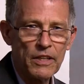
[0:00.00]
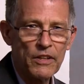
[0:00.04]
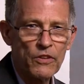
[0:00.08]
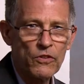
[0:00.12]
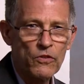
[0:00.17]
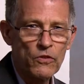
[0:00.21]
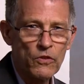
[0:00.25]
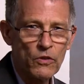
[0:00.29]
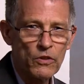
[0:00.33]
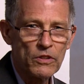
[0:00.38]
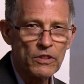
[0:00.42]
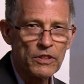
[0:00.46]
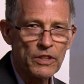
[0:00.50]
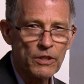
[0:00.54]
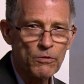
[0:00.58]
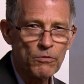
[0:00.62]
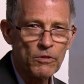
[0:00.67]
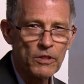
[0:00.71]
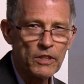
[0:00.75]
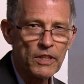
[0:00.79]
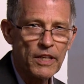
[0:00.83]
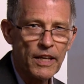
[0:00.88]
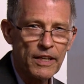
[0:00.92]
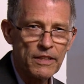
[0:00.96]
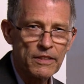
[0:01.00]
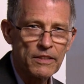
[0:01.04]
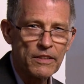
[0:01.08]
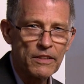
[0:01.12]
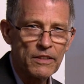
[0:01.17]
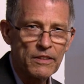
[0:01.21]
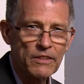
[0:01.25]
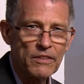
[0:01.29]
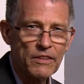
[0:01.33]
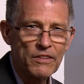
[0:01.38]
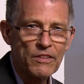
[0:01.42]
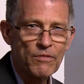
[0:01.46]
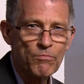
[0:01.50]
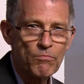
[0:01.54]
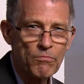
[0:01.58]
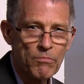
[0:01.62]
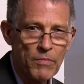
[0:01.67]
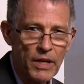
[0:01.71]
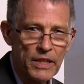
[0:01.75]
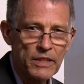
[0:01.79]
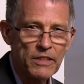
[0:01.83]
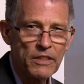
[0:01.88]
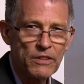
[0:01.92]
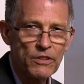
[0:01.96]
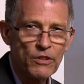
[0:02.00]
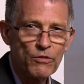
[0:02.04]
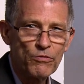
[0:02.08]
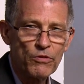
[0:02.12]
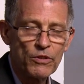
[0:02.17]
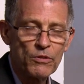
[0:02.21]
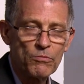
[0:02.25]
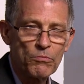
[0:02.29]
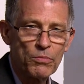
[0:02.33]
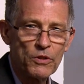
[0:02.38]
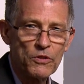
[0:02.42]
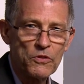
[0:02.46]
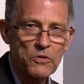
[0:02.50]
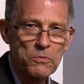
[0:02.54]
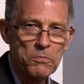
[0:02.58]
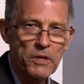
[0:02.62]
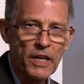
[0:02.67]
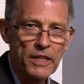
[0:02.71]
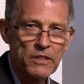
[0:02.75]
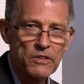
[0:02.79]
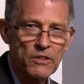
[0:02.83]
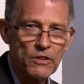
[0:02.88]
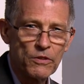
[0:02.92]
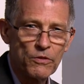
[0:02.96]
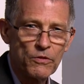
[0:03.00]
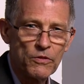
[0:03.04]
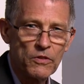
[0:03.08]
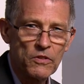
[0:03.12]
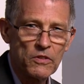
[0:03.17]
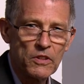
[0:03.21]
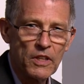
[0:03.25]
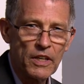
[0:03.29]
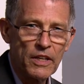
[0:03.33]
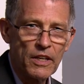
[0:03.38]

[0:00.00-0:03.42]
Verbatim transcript: Certainly we're getting many different perspectives,